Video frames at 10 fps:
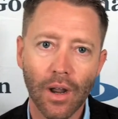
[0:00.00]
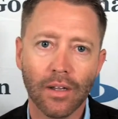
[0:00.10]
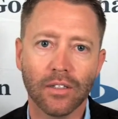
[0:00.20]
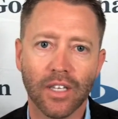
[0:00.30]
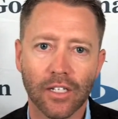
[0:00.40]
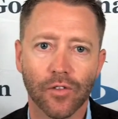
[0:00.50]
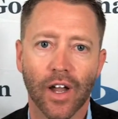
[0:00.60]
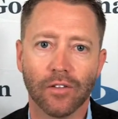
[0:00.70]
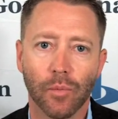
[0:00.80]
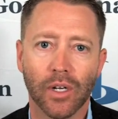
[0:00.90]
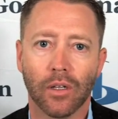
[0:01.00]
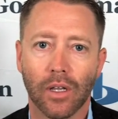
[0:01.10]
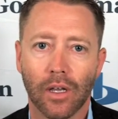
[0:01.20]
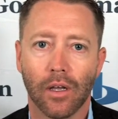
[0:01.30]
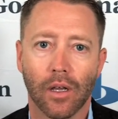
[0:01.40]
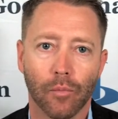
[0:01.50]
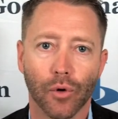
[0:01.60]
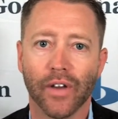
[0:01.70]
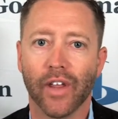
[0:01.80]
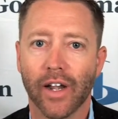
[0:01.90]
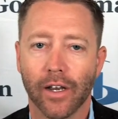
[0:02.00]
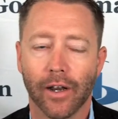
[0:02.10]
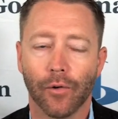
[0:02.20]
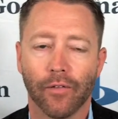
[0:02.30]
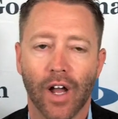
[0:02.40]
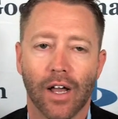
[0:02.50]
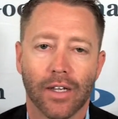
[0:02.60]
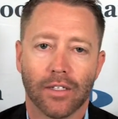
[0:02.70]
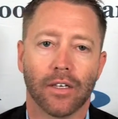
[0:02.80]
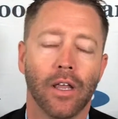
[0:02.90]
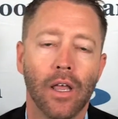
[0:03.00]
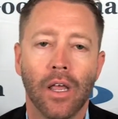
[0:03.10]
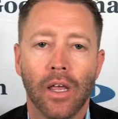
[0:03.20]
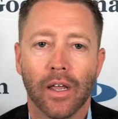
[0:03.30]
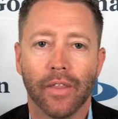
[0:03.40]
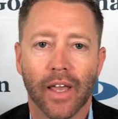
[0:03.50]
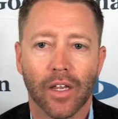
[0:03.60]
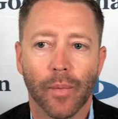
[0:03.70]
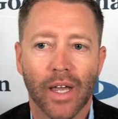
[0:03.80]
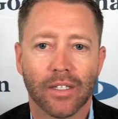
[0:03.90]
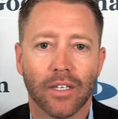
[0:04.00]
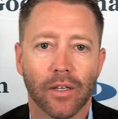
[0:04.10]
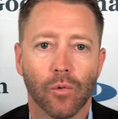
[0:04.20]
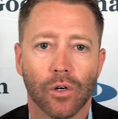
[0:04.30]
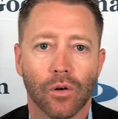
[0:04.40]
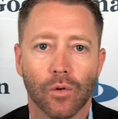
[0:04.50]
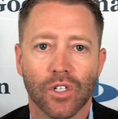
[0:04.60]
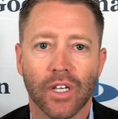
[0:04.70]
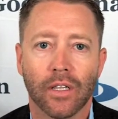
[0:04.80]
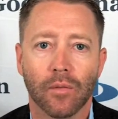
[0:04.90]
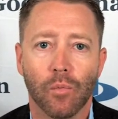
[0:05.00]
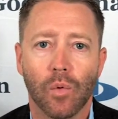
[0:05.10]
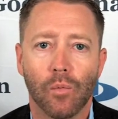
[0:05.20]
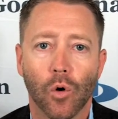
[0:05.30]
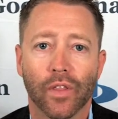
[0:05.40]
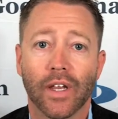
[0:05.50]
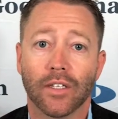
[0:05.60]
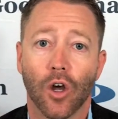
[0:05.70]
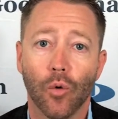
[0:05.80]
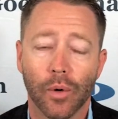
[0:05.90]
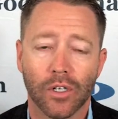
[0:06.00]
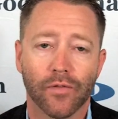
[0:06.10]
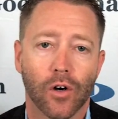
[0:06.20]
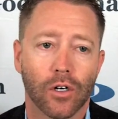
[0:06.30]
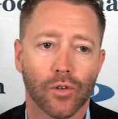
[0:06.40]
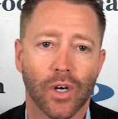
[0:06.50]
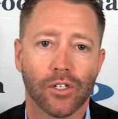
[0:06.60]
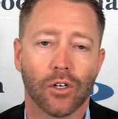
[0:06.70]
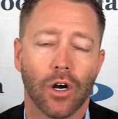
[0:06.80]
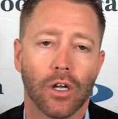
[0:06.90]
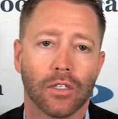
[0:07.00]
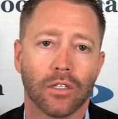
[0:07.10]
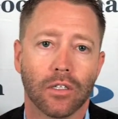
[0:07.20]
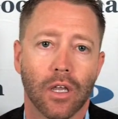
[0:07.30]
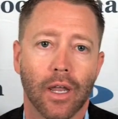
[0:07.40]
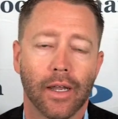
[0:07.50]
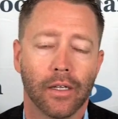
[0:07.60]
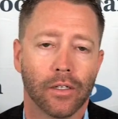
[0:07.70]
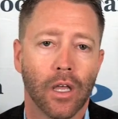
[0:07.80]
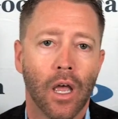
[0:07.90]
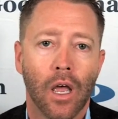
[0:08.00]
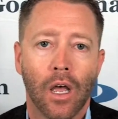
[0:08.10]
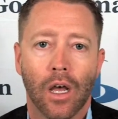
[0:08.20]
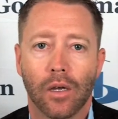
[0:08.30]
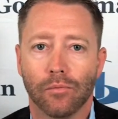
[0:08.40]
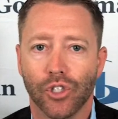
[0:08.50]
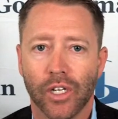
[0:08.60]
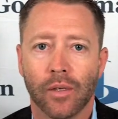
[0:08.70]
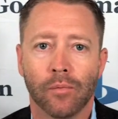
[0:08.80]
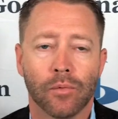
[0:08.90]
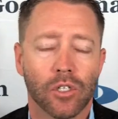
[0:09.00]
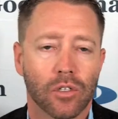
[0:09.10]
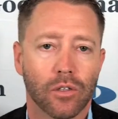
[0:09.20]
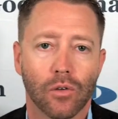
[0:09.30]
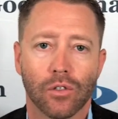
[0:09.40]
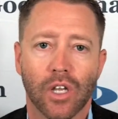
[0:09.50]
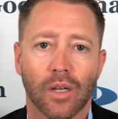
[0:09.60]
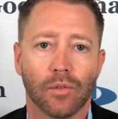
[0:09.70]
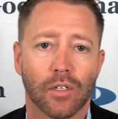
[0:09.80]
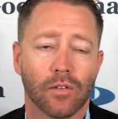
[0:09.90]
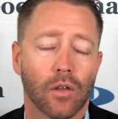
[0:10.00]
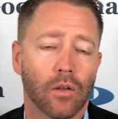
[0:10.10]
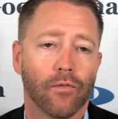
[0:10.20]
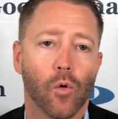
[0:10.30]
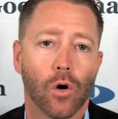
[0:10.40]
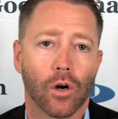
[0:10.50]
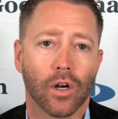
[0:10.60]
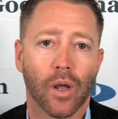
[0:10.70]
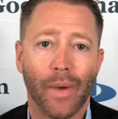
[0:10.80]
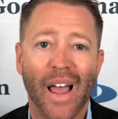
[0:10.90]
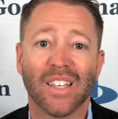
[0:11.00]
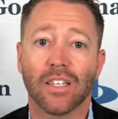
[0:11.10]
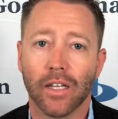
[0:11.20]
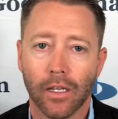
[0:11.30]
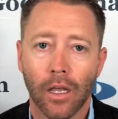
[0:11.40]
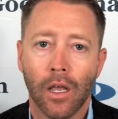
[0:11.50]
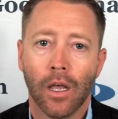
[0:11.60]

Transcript: Stage 5 has been abbreviated and revised in that capacity. We're seeing more things open as far as restaurants and gyms, those types as for capacity.